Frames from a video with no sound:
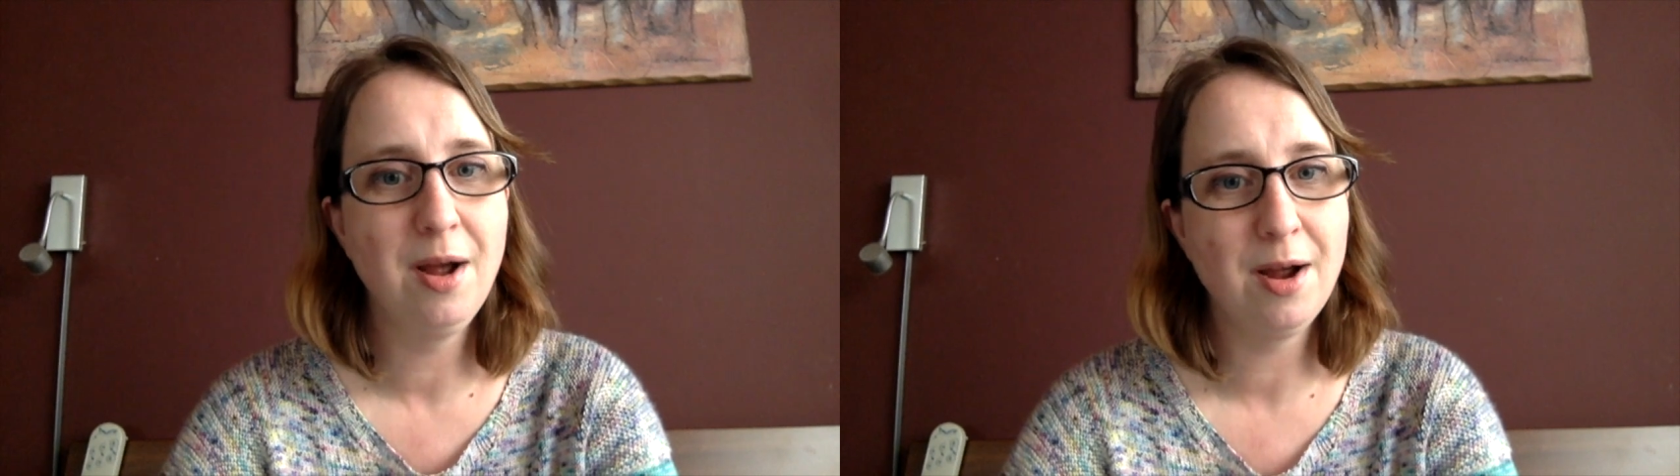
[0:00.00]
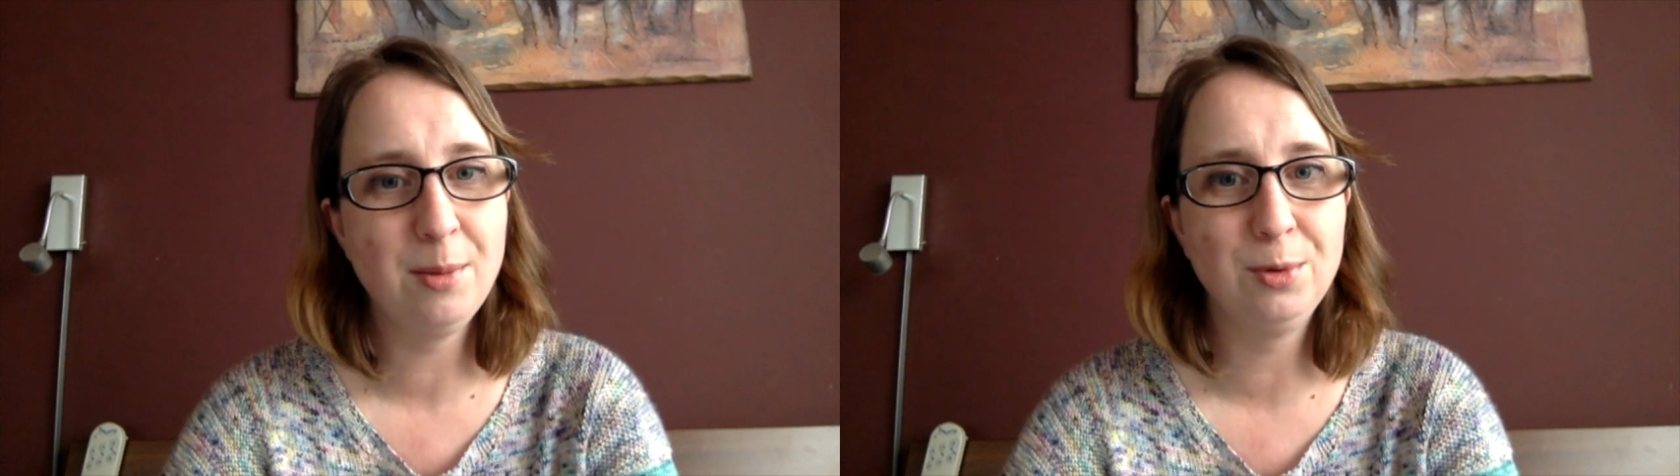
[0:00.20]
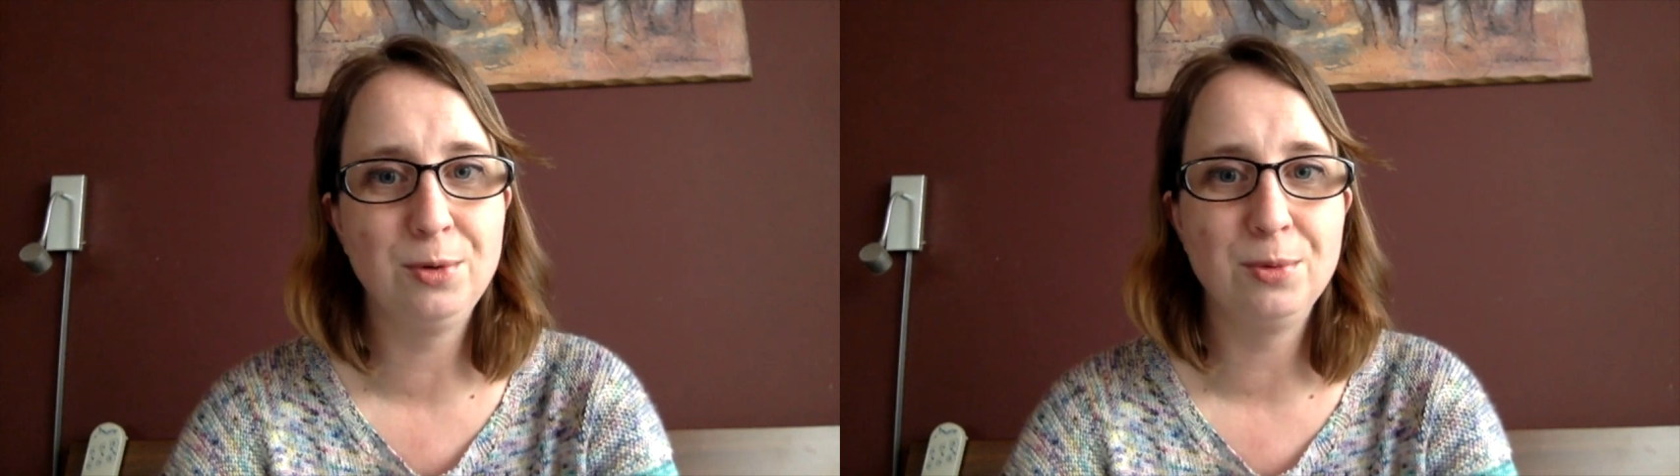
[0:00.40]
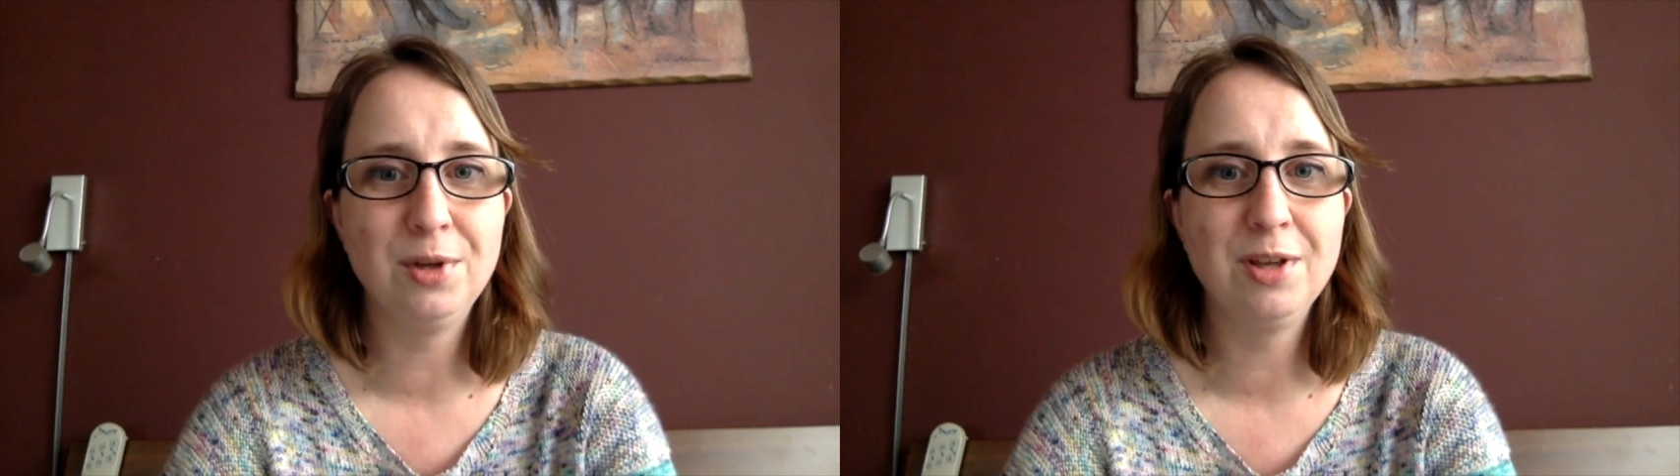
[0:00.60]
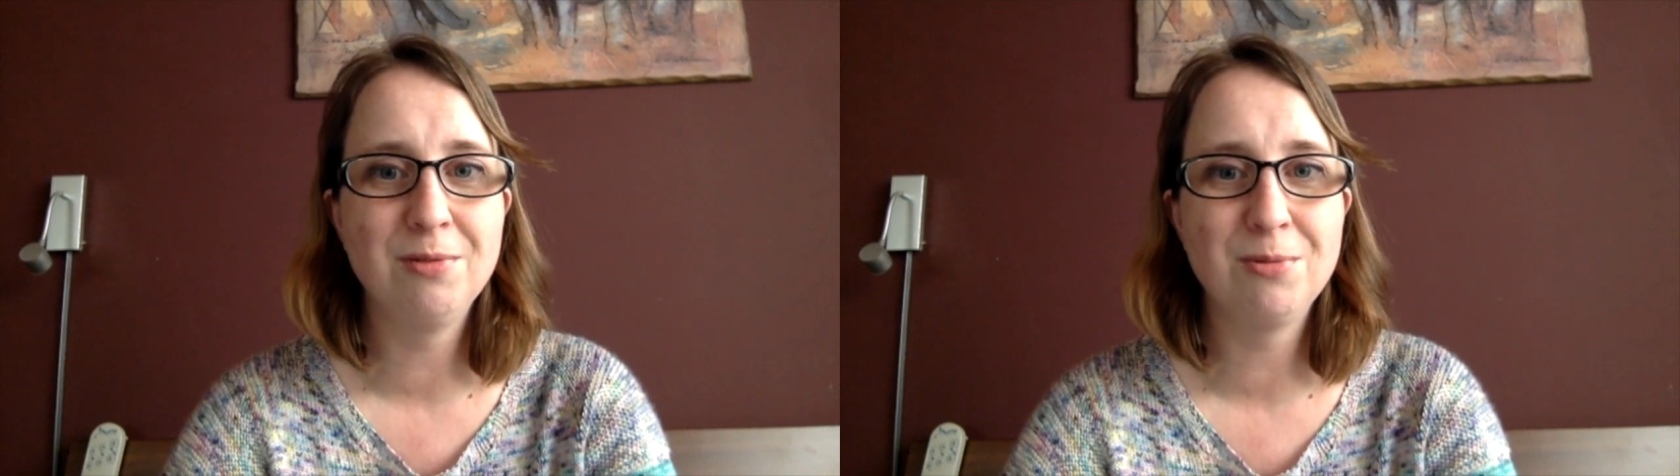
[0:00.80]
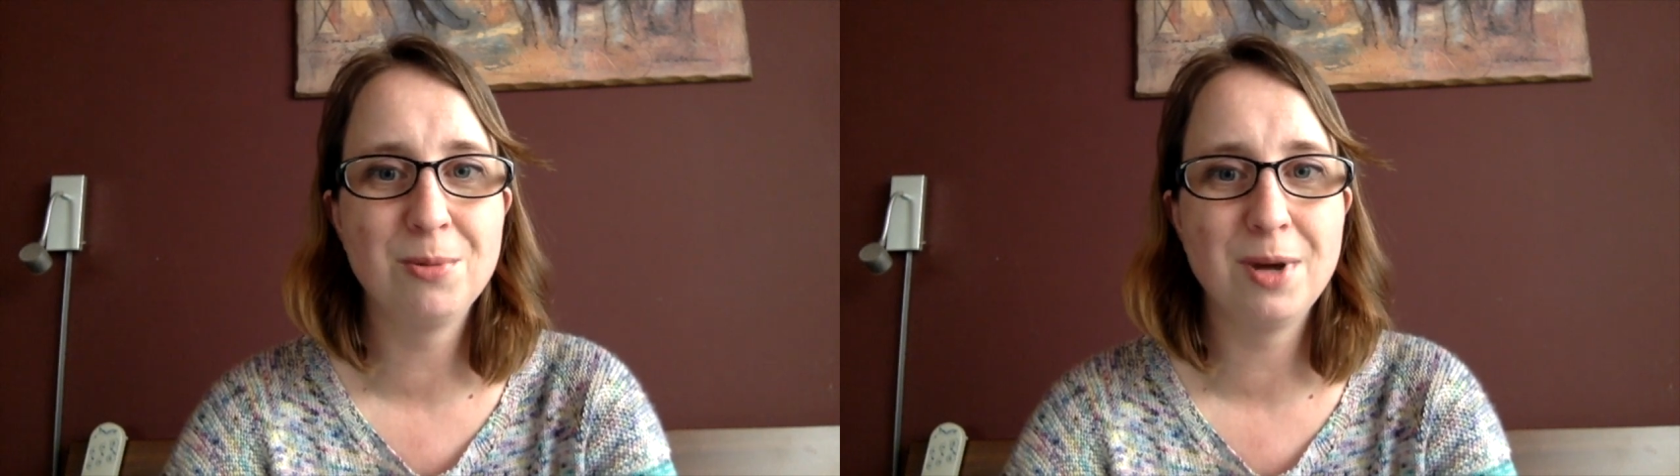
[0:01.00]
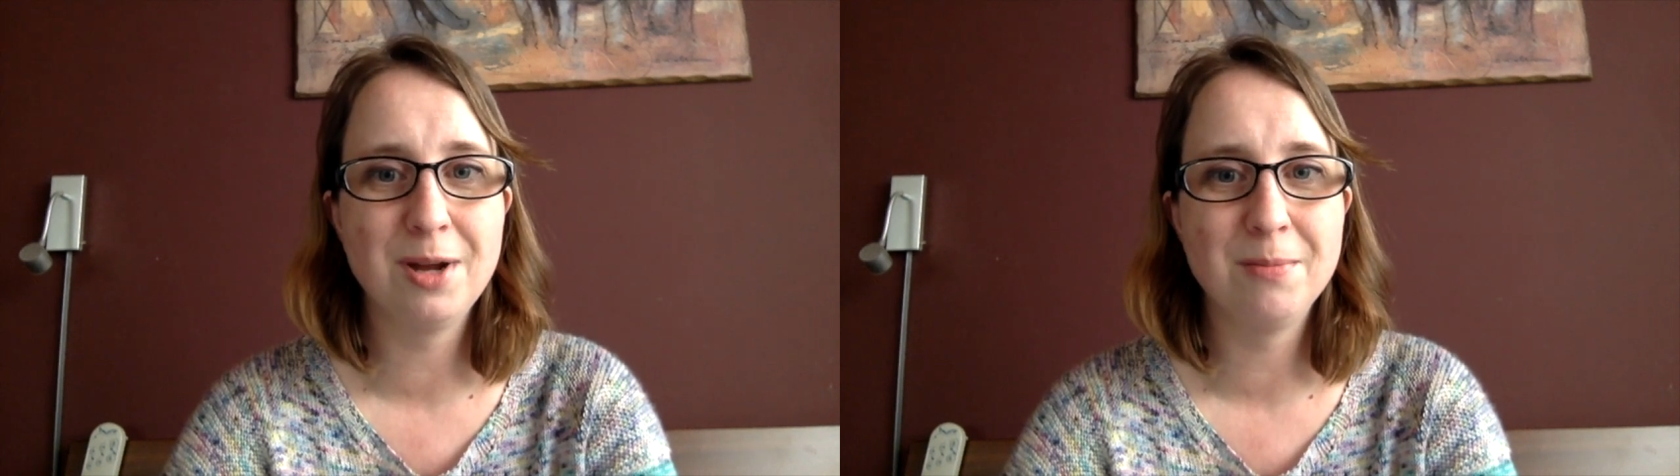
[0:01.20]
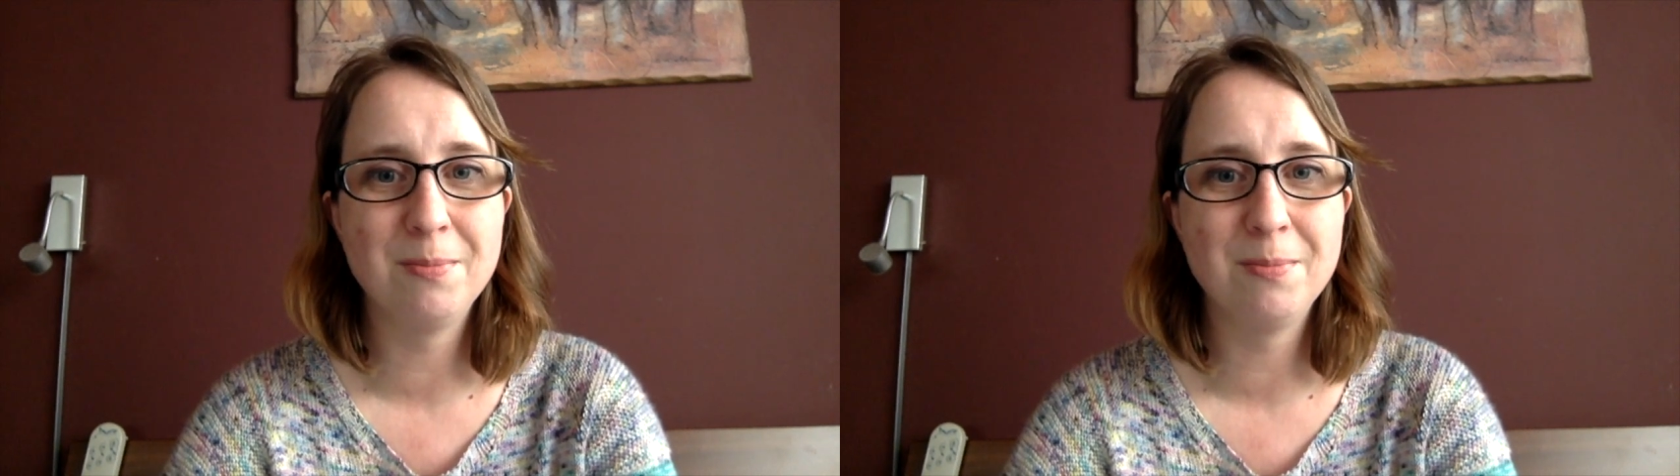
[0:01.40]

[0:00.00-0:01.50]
I will do a giveaway.